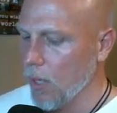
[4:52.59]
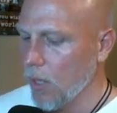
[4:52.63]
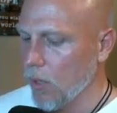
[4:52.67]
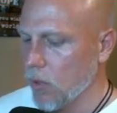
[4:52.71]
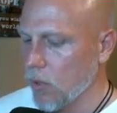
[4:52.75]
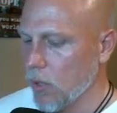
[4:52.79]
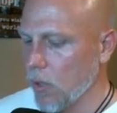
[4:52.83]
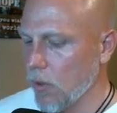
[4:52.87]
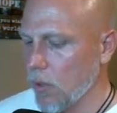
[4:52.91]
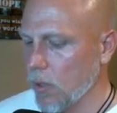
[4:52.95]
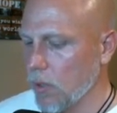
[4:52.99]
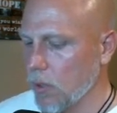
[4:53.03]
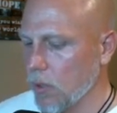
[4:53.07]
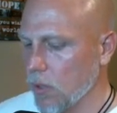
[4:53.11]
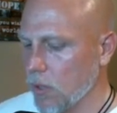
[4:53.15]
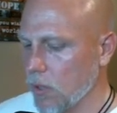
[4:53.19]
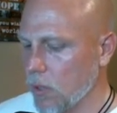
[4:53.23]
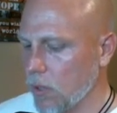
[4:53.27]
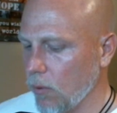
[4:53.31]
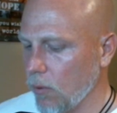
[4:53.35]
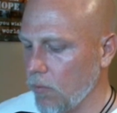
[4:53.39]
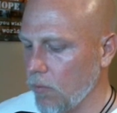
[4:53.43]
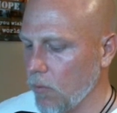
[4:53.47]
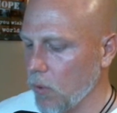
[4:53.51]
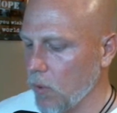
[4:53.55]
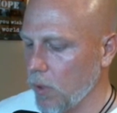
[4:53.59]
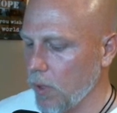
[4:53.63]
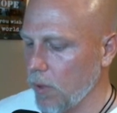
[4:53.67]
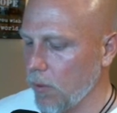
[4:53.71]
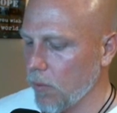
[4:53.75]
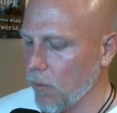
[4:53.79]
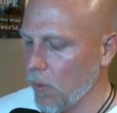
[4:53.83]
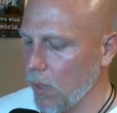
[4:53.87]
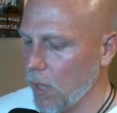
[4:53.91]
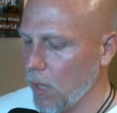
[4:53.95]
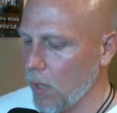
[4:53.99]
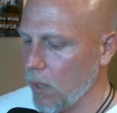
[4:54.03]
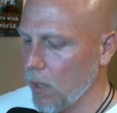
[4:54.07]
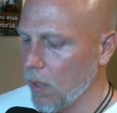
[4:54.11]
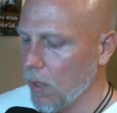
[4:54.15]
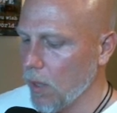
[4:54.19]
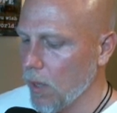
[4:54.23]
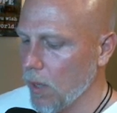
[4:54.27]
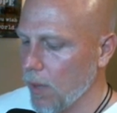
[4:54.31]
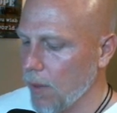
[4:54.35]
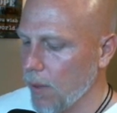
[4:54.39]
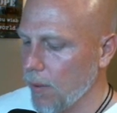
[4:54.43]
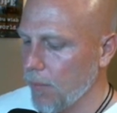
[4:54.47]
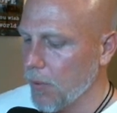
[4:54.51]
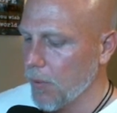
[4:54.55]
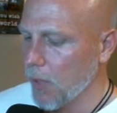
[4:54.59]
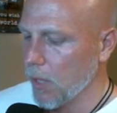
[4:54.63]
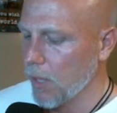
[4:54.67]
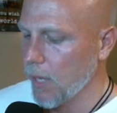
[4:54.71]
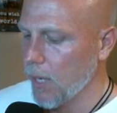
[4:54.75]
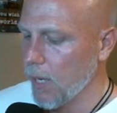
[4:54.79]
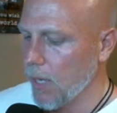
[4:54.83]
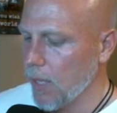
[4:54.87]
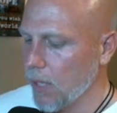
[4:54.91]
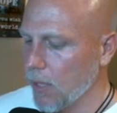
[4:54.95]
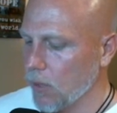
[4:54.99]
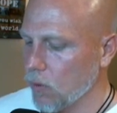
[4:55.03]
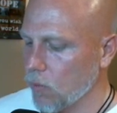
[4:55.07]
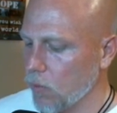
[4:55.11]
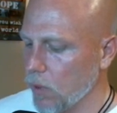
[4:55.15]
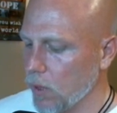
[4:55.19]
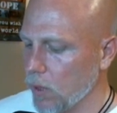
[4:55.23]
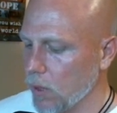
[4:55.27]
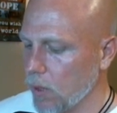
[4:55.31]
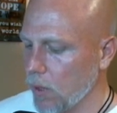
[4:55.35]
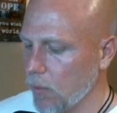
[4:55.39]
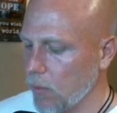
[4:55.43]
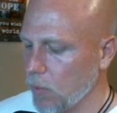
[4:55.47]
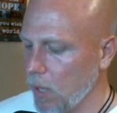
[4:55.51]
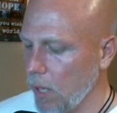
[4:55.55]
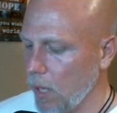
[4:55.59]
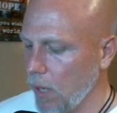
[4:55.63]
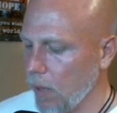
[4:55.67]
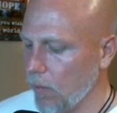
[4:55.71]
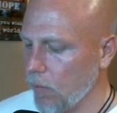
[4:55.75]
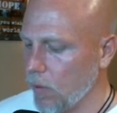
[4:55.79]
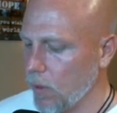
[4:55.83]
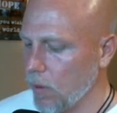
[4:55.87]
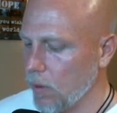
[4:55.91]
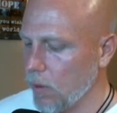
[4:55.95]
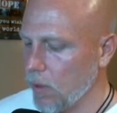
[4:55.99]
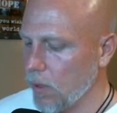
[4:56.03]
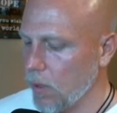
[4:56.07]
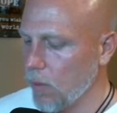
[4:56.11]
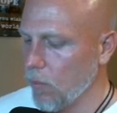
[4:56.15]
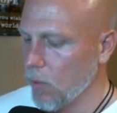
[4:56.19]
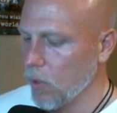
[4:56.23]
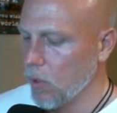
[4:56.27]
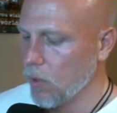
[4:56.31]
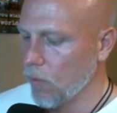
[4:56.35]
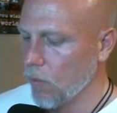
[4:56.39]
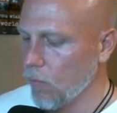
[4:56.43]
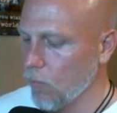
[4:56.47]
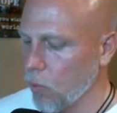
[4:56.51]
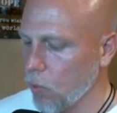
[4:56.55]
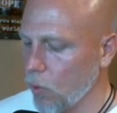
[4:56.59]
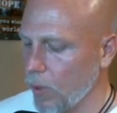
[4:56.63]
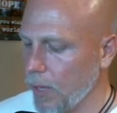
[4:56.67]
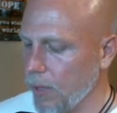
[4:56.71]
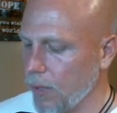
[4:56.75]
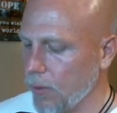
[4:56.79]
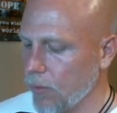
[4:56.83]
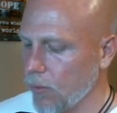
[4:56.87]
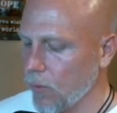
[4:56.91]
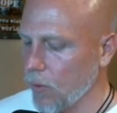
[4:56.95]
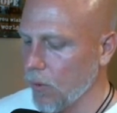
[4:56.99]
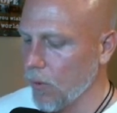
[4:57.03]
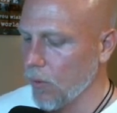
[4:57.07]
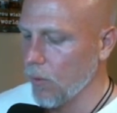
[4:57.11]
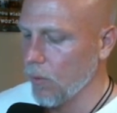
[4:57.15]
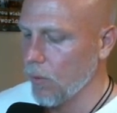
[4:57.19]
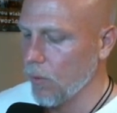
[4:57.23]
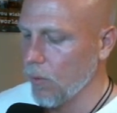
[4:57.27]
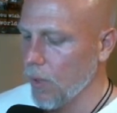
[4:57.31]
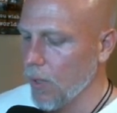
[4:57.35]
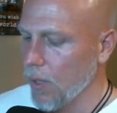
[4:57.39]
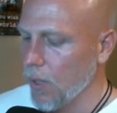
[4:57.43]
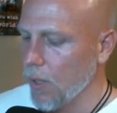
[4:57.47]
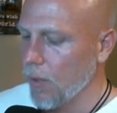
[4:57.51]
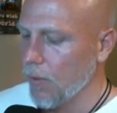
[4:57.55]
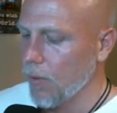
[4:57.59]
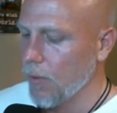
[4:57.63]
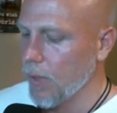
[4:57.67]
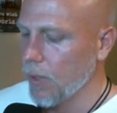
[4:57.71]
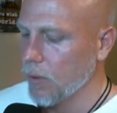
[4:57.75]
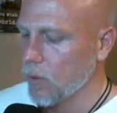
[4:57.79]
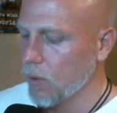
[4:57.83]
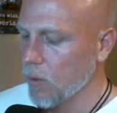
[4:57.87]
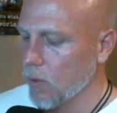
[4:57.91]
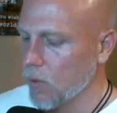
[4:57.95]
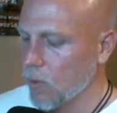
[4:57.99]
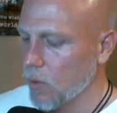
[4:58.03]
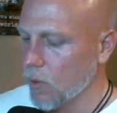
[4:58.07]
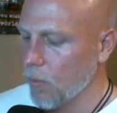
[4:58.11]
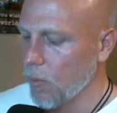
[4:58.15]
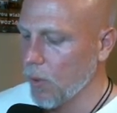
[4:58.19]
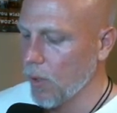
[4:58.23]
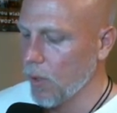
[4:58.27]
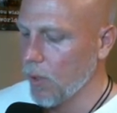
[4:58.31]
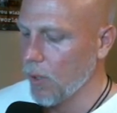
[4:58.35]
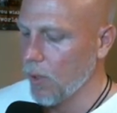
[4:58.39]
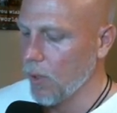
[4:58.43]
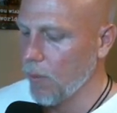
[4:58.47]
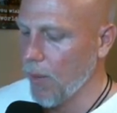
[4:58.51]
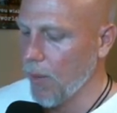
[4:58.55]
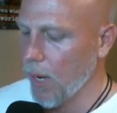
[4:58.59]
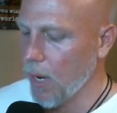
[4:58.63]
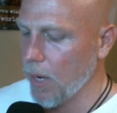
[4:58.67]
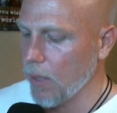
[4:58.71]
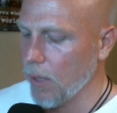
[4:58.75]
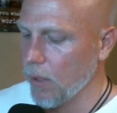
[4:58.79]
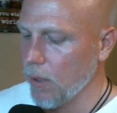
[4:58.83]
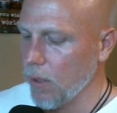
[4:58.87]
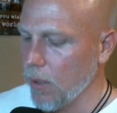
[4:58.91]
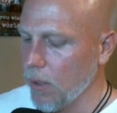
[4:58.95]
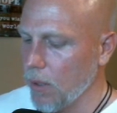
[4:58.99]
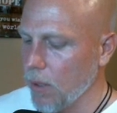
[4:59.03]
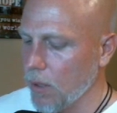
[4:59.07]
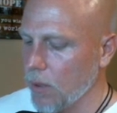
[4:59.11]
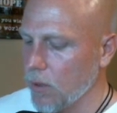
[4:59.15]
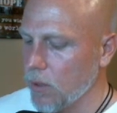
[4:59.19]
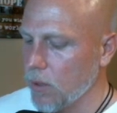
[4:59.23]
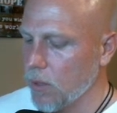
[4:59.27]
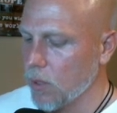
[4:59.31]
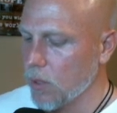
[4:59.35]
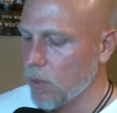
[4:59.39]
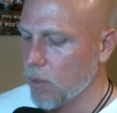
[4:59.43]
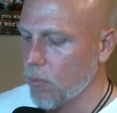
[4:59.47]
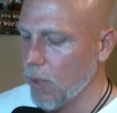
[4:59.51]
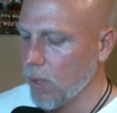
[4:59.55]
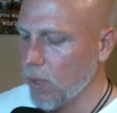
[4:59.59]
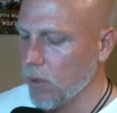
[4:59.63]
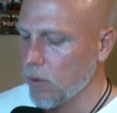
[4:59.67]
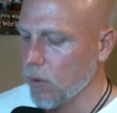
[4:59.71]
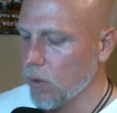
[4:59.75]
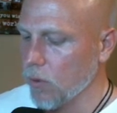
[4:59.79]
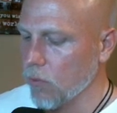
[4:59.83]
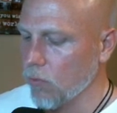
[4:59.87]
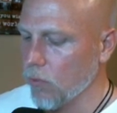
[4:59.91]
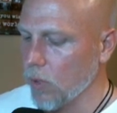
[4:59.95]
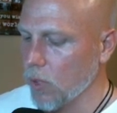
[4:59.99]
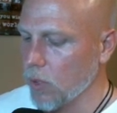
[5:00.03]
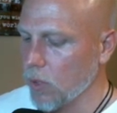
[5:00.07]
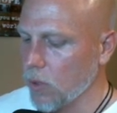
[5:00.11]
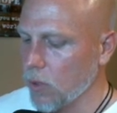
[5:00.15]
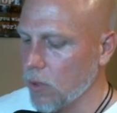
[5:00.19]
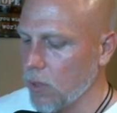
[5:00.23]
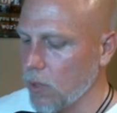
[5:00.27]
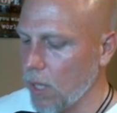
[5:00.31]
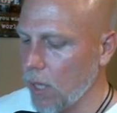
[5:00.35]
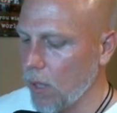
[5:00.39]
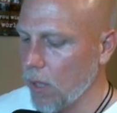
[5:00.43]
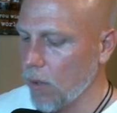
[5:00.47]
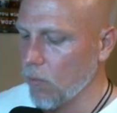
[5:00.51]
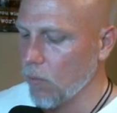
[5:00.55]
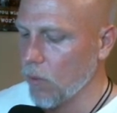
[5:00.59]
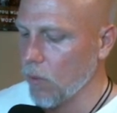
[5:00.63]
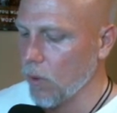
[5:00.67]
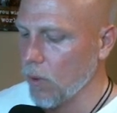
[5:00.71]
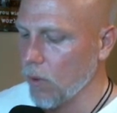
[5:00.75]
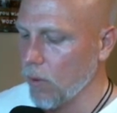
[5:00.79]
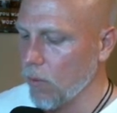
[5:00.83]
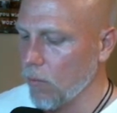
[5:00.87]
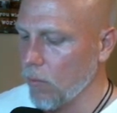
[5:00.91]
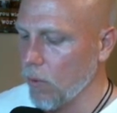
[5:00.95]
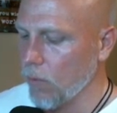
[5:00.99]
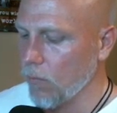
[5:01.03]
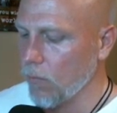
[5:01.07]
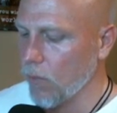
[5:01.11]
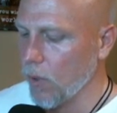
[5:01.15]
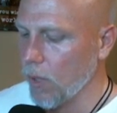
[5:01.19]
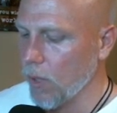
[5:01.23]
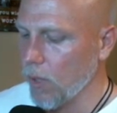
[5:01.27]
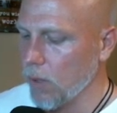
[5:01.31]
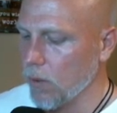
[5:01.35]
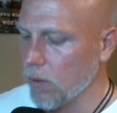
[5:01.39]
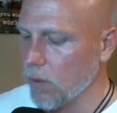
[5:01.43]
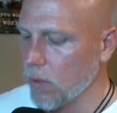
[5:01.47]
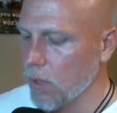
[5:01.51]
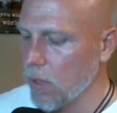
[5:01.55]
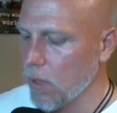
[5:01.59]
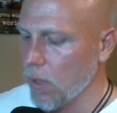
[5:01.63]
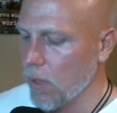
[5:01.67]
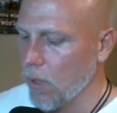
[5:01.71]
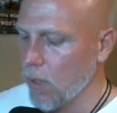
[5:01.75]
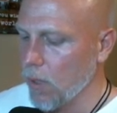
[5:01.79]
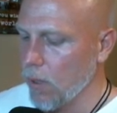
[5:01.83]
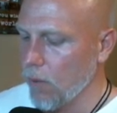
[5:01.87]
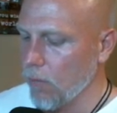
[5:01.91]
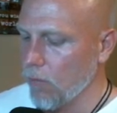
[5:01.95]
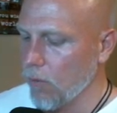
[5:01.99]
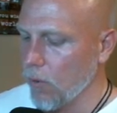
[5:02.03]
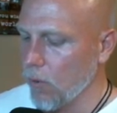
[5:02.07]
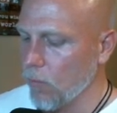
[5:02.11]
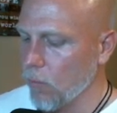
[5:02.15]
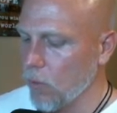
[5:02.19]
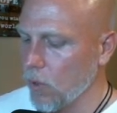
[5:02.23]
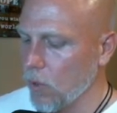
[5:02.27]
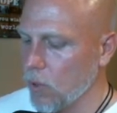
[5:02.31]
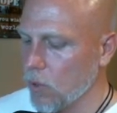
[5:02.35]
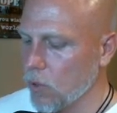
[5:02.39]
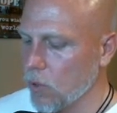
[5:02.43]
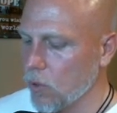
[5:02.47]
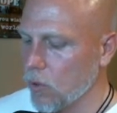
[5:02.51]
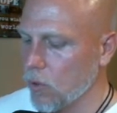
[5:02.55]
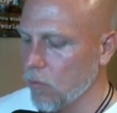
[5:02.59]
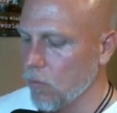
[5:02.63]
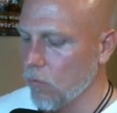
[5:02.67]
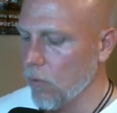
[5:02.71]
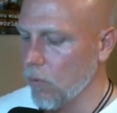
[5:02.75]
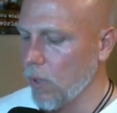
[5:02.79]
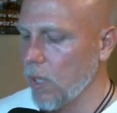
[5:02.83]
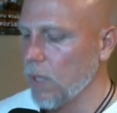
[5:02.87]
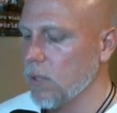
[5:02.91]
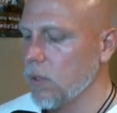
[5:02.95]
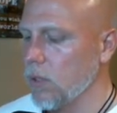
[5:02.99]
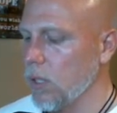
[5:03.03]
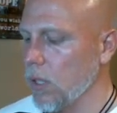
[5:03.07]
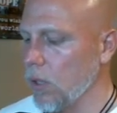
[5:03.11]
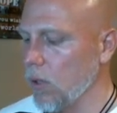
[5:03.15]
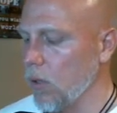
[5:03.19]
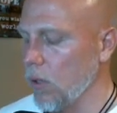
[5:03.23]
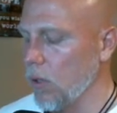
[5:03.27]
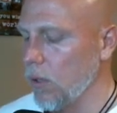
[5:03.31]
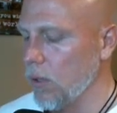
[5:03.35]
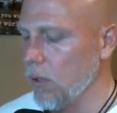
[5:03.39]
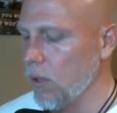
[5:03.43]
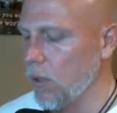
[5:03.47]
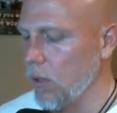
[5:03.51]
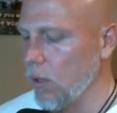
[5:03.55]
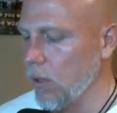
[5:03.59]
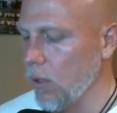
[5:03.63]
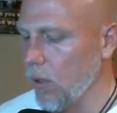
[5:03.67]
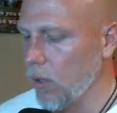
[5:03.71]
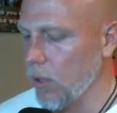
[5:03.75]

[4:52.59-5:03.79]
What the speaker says: So this is still 43. The lake has risen up to heaven, the image of breakthrough. Thus the superior man dispenses riches downward and refrains from resting on